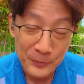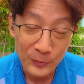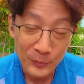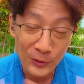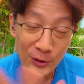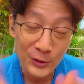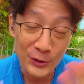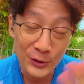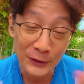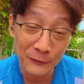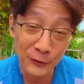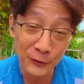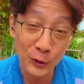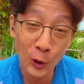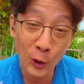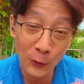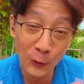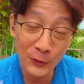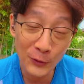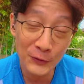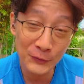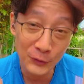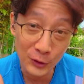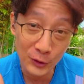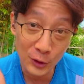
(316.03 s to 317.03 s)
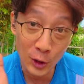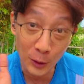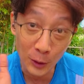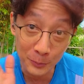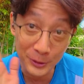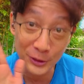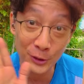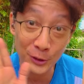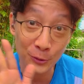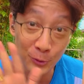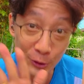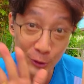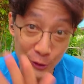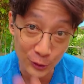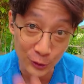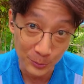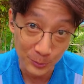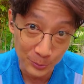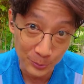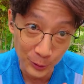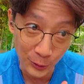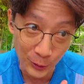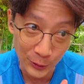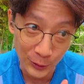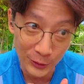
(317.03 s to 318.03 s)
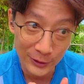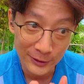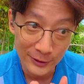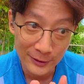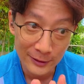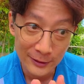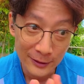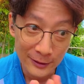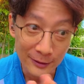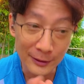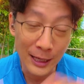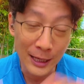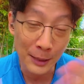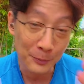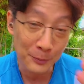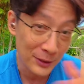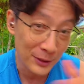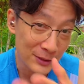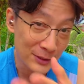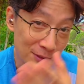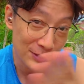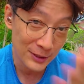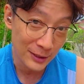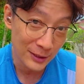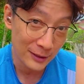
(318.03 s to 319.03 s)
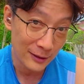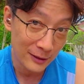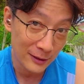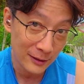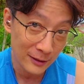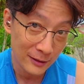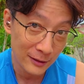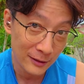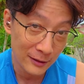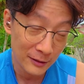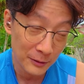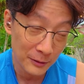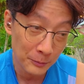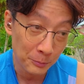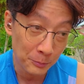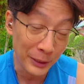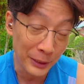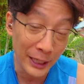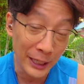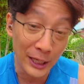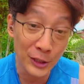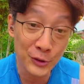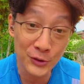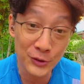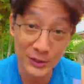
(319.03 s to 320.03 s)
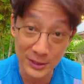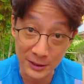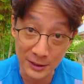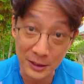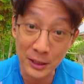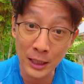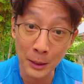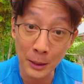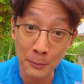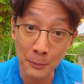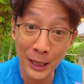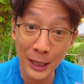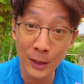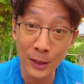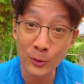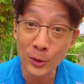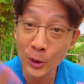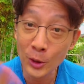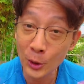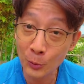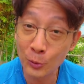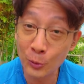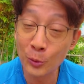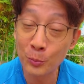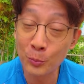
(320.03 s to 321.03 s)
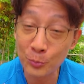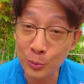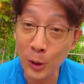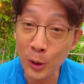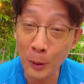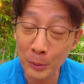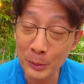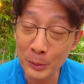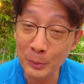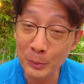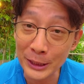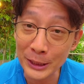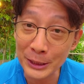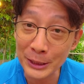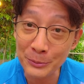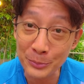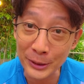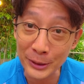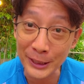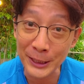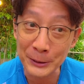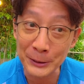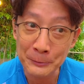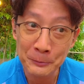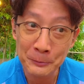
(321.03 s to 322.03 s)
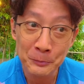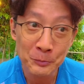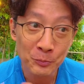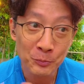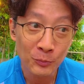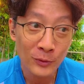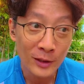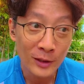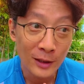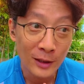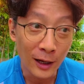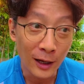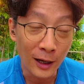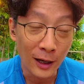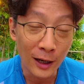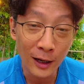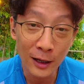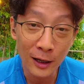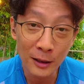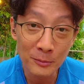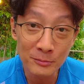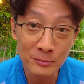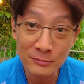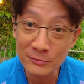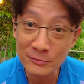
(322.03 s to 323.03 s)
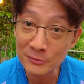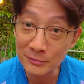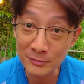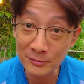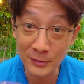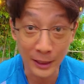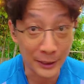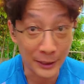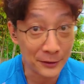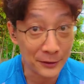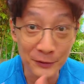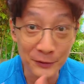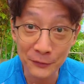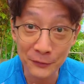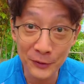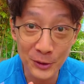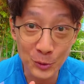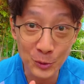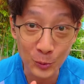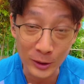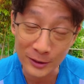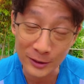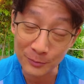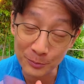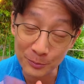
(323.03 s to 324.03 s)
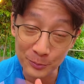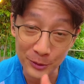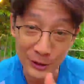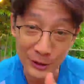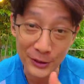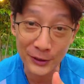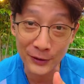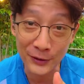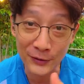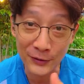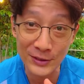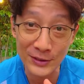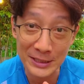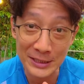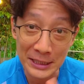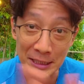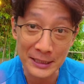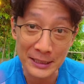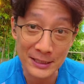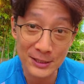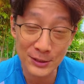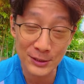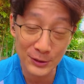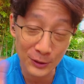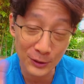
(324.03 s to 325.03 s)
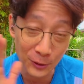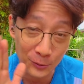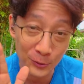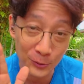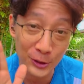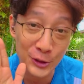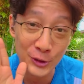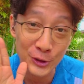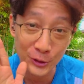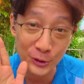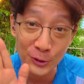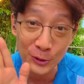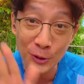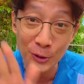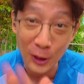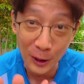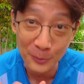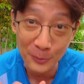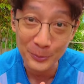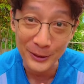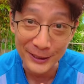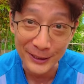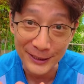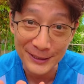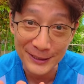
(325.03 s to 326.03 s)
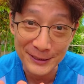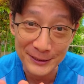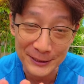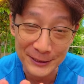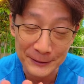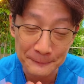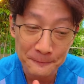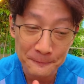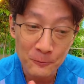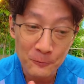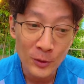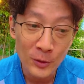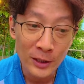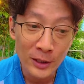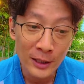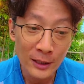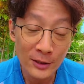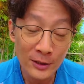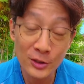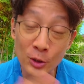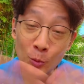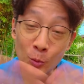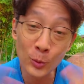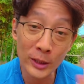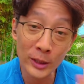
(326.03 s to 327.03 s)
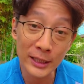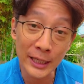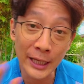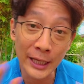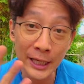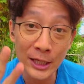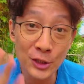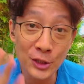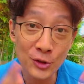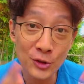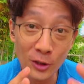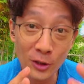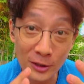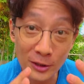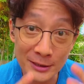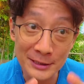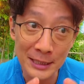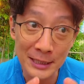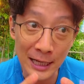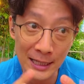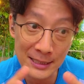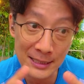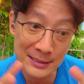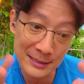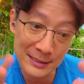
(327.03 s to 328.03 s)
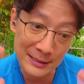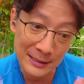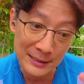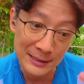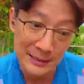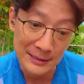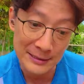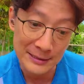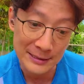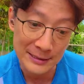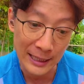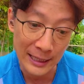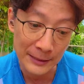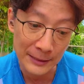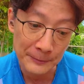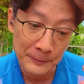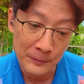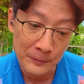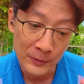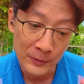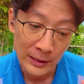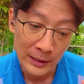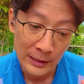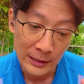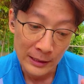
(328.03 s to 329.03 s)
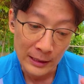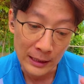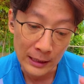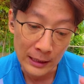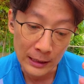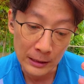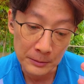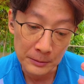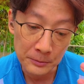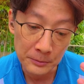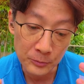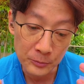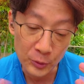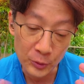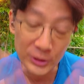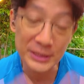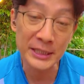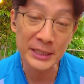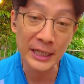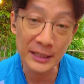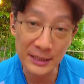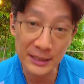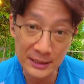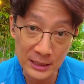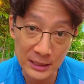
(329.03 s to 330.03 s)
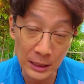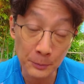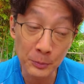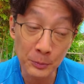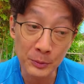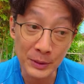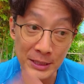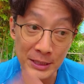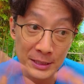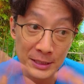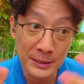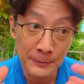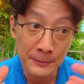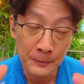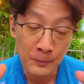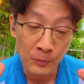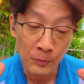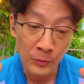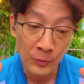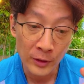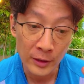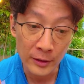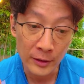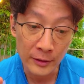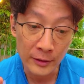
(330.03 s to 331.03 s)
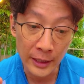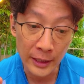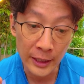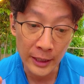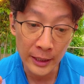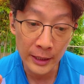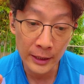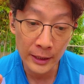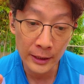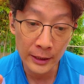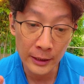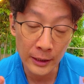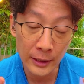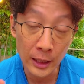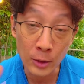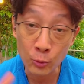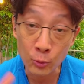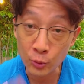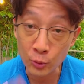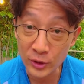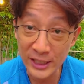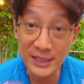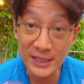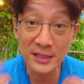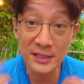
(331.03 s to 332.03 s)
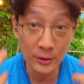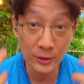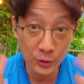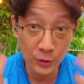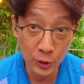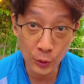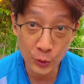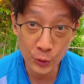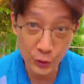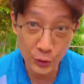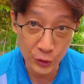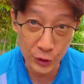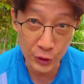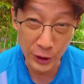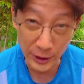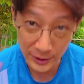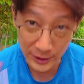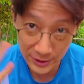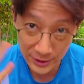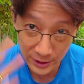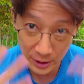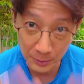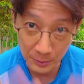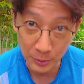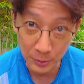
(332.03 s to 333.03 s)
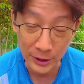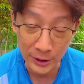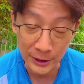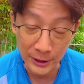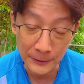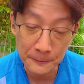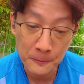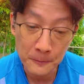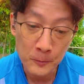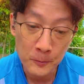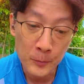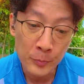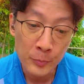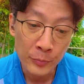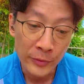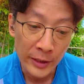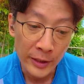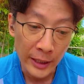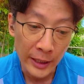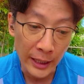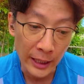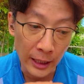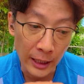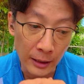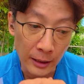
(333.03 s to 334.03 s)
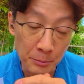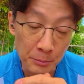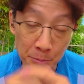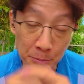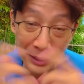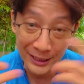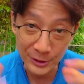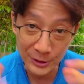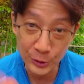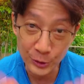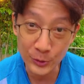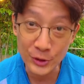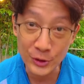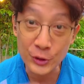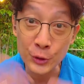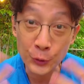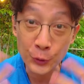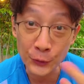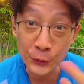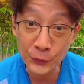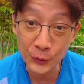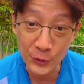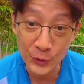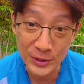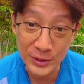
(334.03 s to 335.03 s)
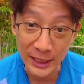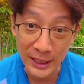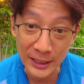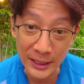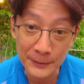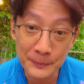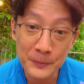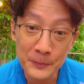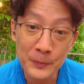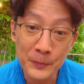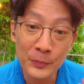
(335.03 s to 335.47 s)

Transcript: So if you always photocopy the original book, that means the pages that come out will probably be like the first one, because it's original copy, isn't it? So what AgeLock does is that when you take the supplements, they reset those genes in our body back to its youthful state.